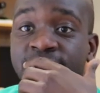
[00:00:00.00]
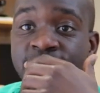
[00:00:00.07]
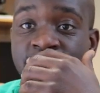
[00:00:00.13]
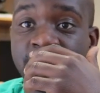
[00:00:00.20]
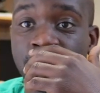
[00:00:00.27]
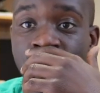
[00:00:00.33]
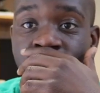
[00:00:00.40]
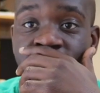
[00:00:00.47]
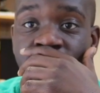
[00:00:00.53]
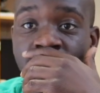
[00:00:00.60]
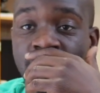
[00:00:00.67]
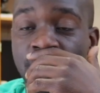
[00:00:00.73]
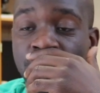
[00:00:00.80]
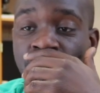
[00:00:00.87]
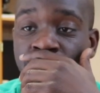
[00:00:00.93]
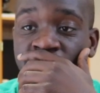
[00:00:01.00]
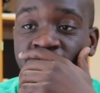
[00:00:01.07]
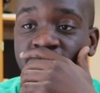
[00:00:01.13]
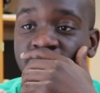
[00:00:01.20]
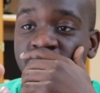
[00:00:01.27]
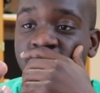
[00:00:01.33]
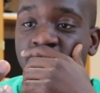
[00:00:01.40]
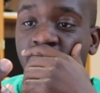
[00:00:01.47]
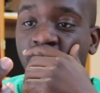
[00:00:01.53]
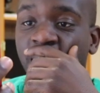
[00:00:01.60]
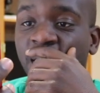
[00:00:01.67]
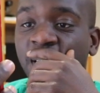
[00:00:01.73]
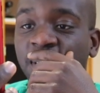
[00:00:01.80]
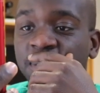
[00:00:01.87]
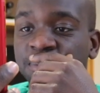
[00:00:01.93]
It says it's going to take a couple minutes
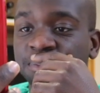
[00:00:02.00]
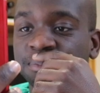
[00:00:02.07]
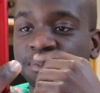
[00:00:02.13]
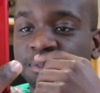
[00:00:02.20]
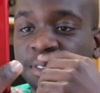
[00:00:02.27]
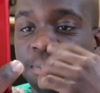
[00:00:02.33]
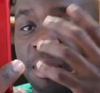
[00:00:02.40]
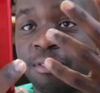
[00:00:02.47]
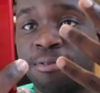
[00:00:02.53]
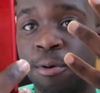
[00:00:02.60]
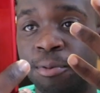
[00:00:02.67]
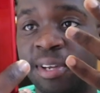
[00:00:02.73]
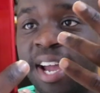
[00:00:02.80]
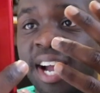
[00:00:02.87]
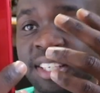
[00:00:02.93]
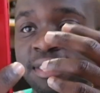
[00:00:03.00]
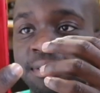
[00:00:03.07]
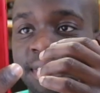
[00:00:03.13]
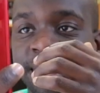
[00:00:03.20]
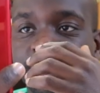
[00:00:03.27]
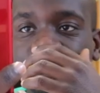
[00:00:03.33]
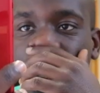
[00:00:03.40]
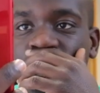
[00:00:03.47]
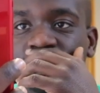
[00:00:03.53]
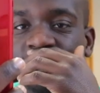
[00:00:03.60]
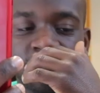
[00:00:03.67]
for my phone to activate.